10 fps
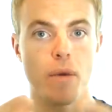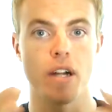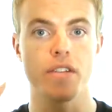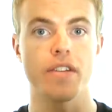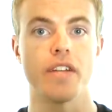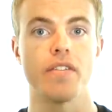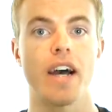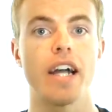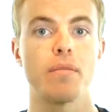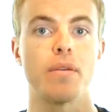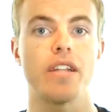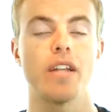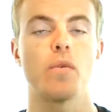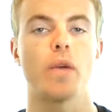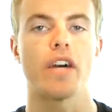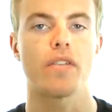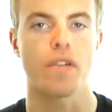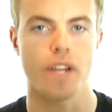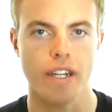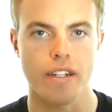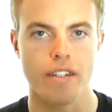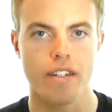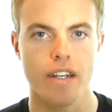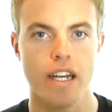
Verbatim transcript: part of the environment that we have created.